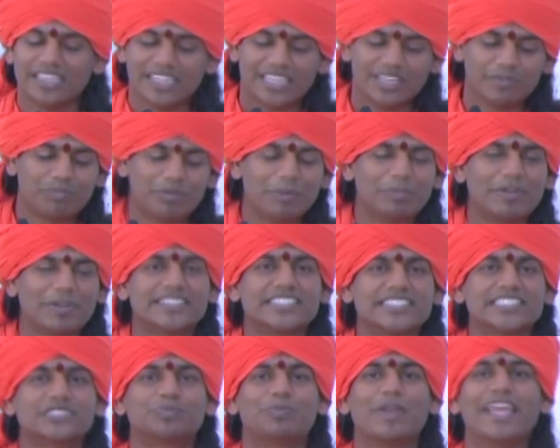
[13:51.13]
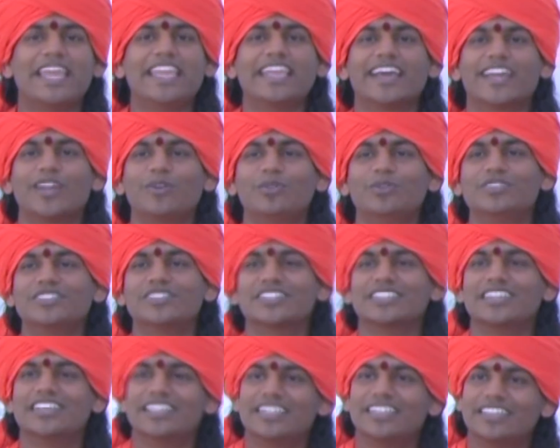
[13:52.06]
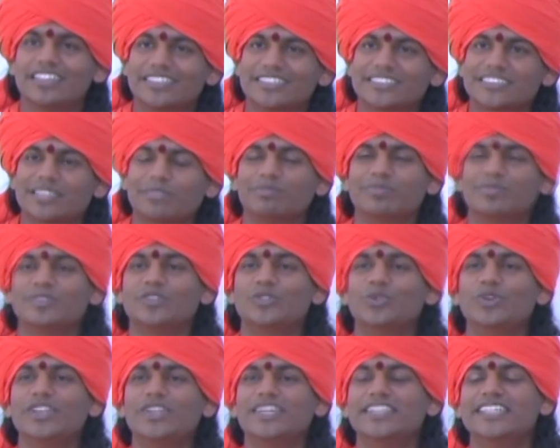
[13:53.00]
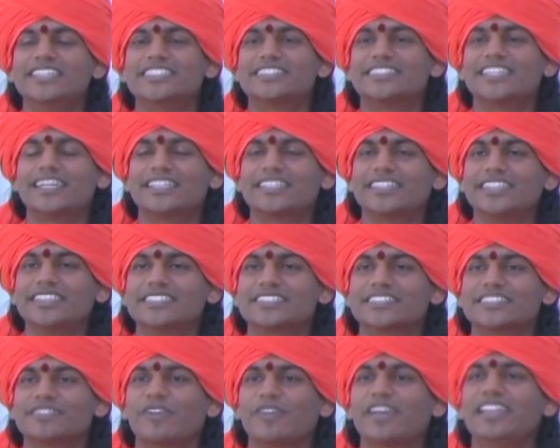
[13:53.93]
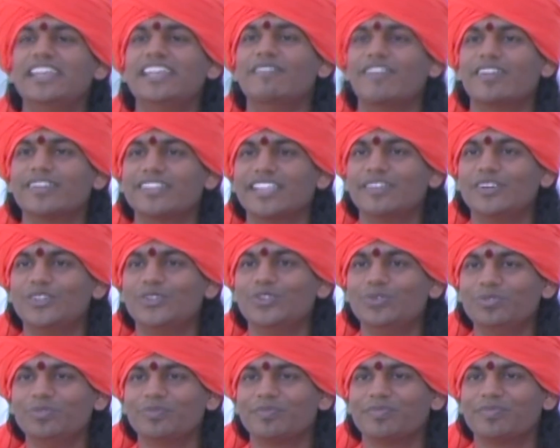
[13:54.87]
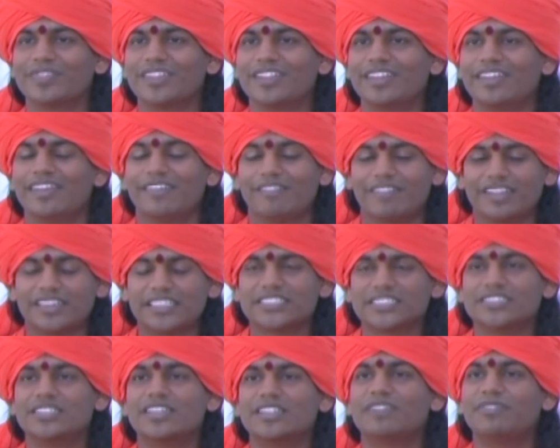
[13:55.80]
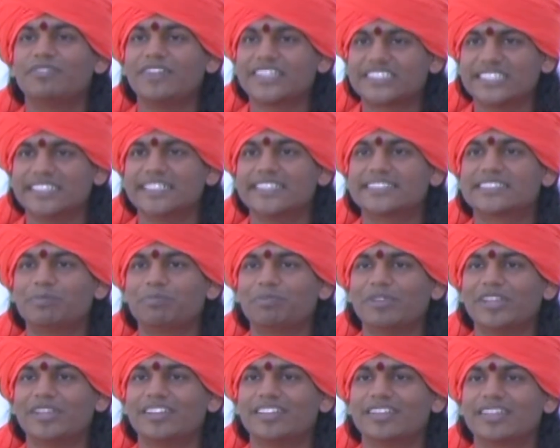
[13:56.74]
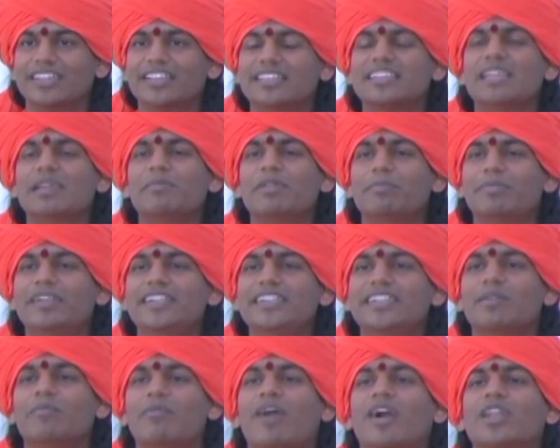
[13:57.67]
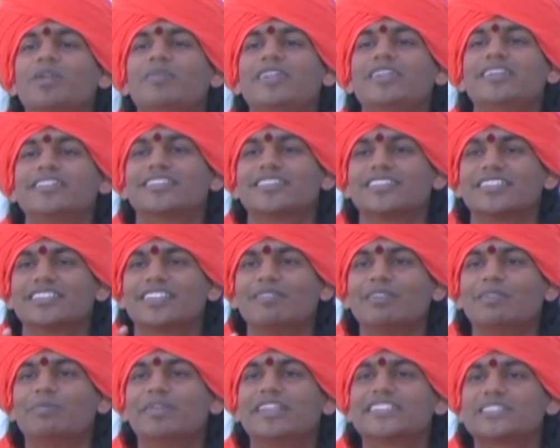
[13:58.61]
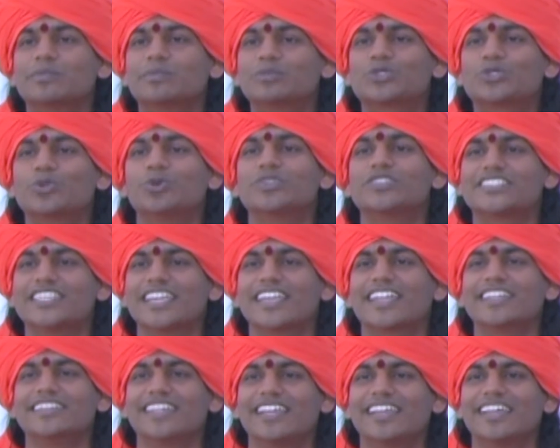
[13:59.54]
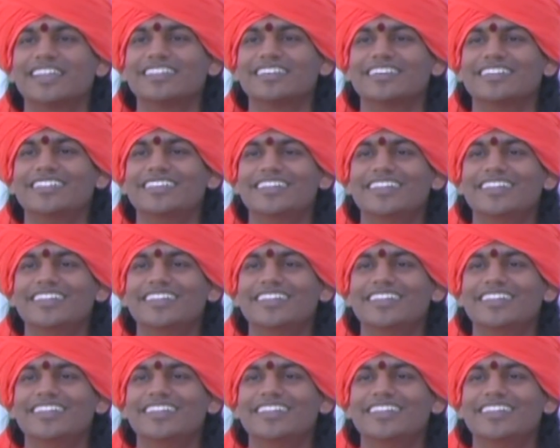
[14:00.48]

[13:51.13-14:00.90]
If people are just playing around, some doing these, that things, finally what they will do? When the reflection disappeared, they may build a monument. They will bring some stones here and there.